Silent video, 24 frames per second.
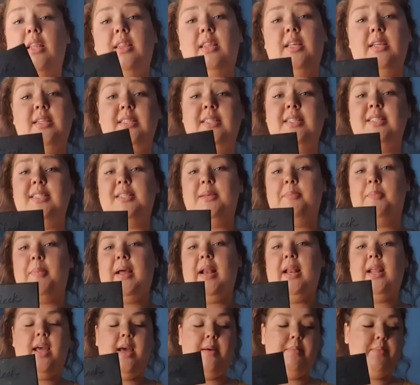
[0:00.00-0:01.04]
This is the
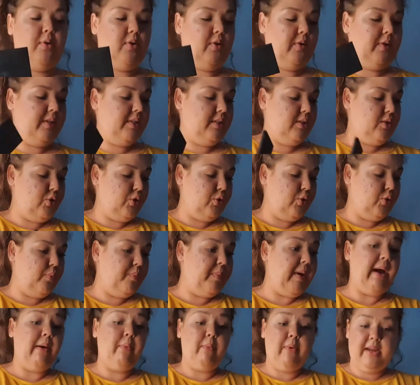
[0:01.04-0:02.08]
palette I'm going to
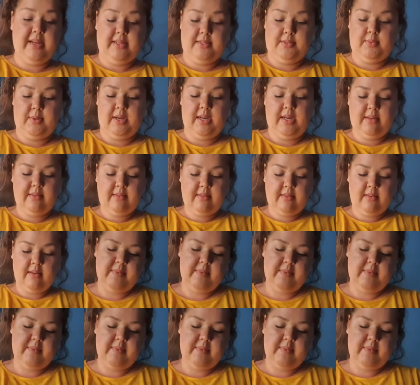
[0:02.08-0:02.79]
part ways with.